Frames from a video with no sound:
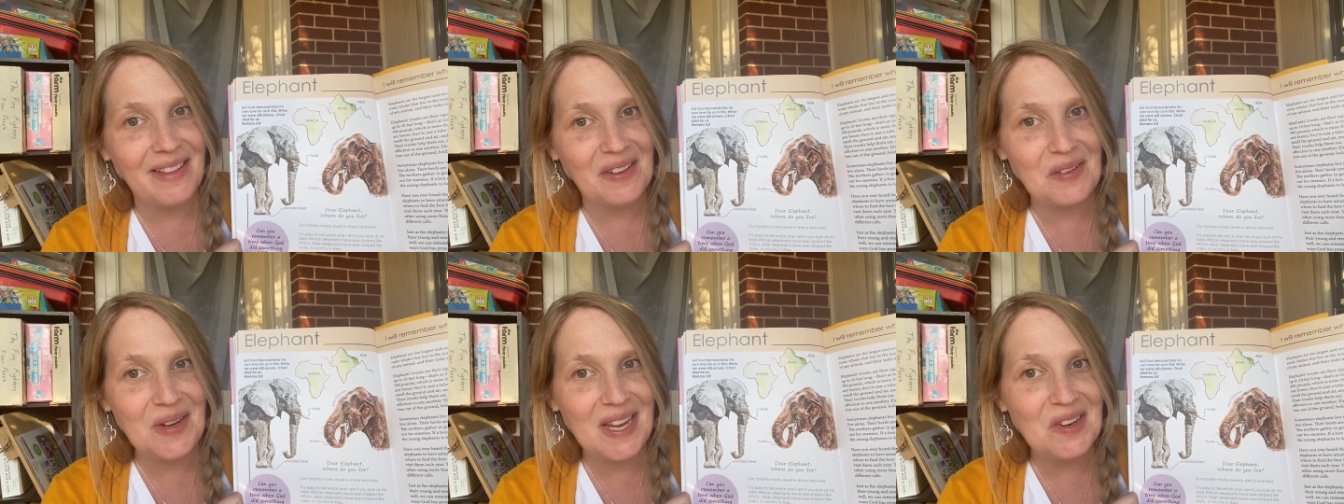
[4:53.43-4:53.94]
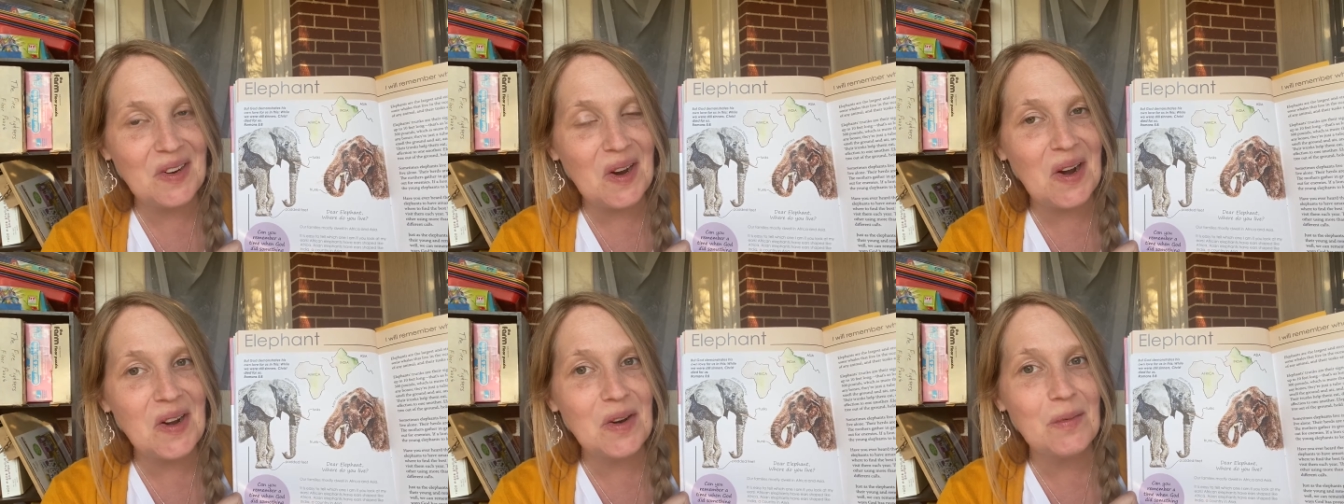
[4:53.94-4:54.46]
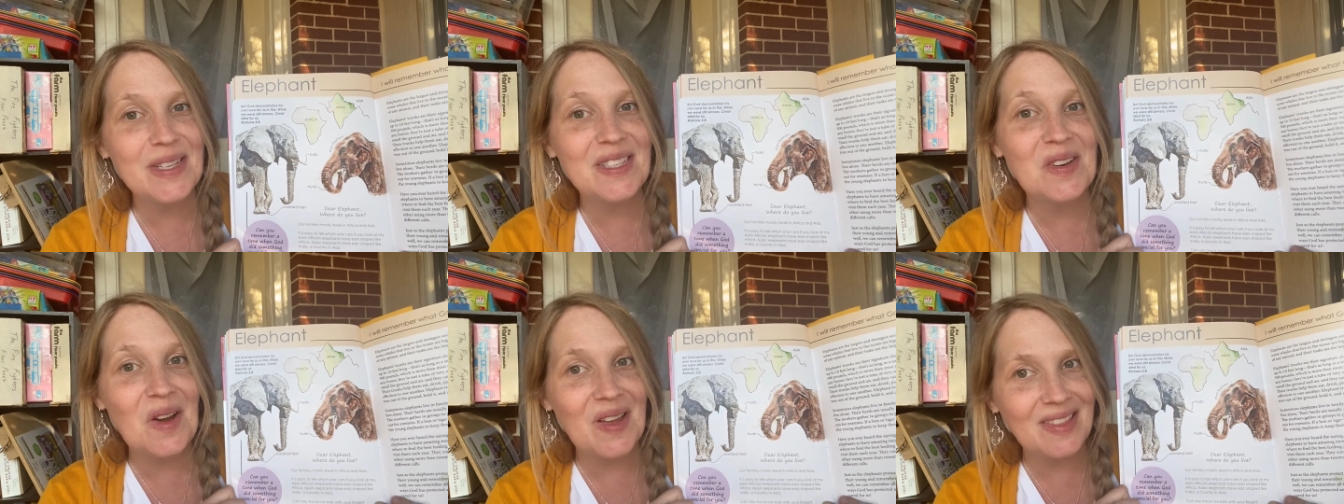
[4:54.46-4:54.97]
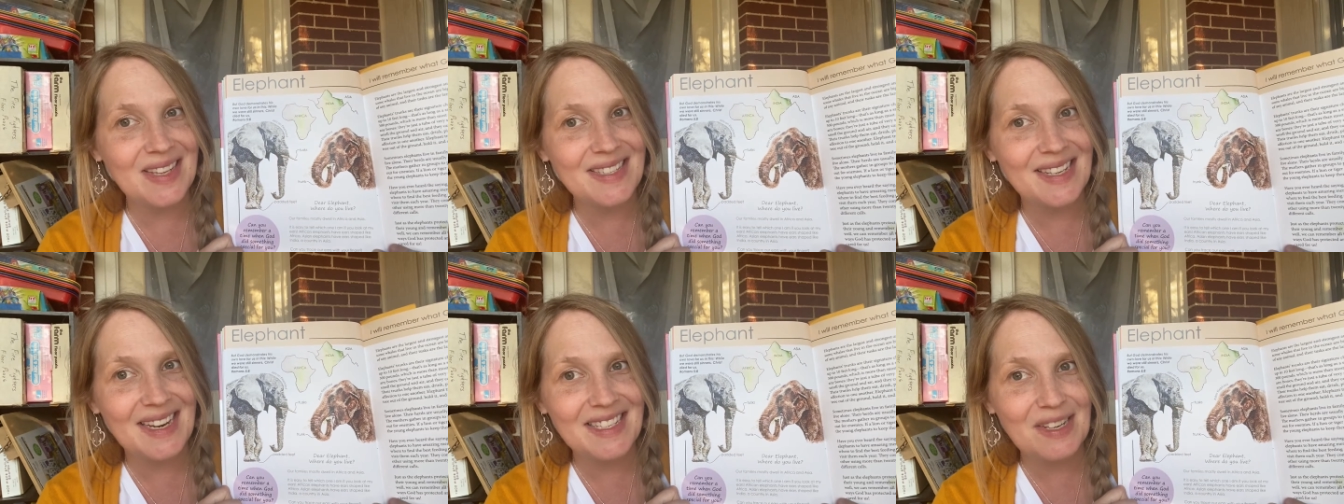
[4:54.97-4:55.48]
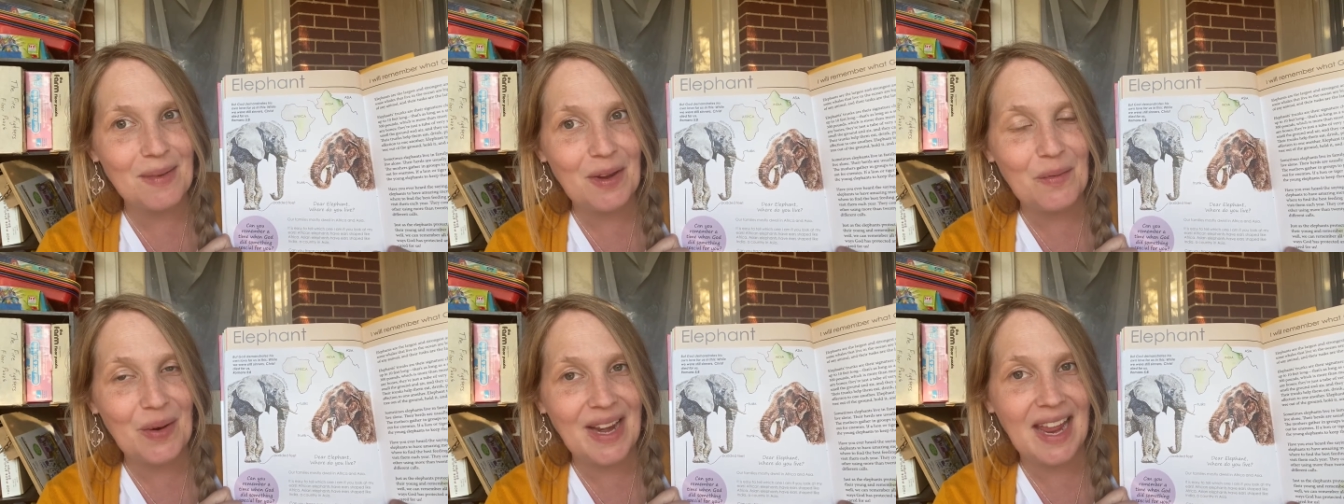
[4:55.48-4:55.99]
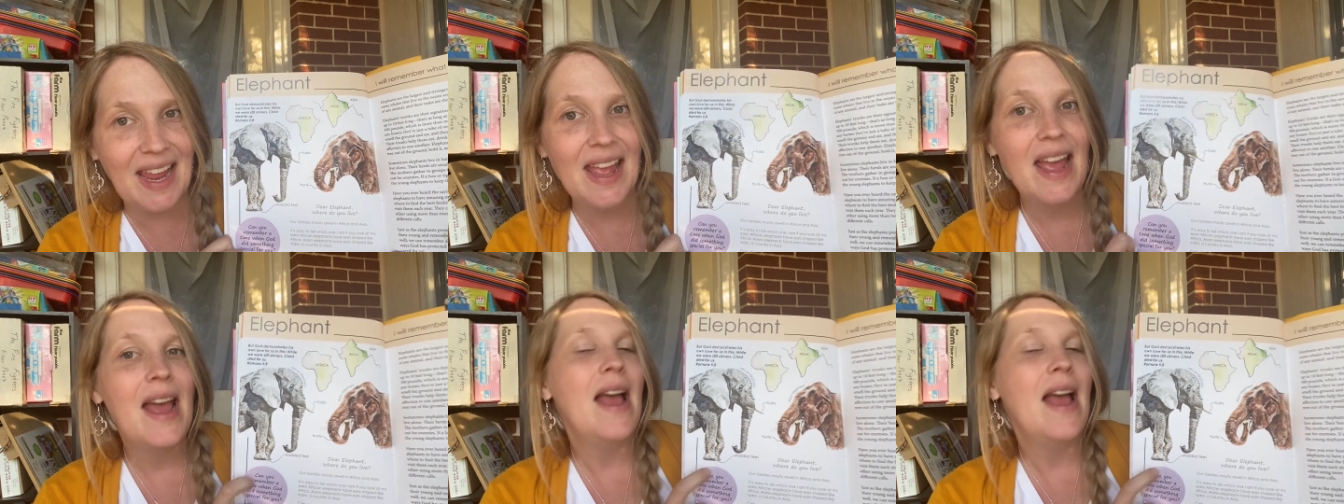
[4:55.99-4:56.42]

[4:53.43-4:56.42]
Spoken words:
little kindergartner was not listening to me reading